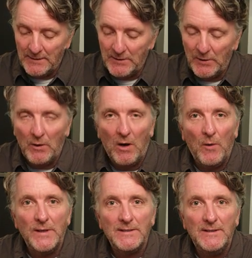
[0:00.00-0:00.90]
So you
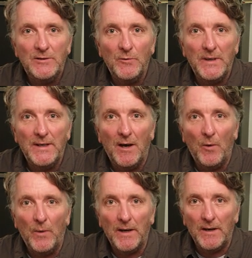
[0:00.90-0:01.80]
always need to be
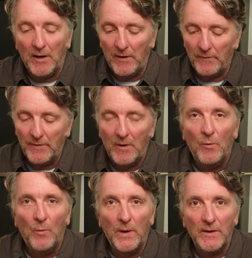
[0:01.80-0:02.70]
aware of
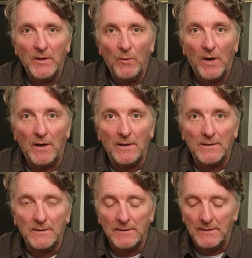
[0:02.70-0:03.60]
where you are.
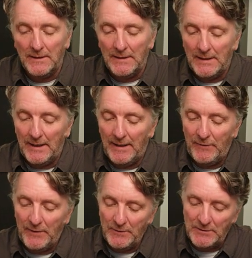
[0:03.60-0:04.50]

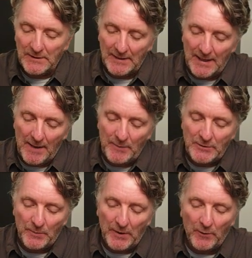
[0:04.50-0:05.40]
If you use it in
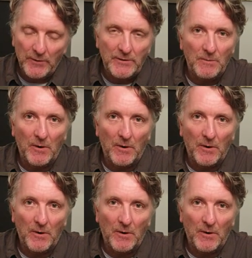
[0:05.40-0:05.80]
aperture priority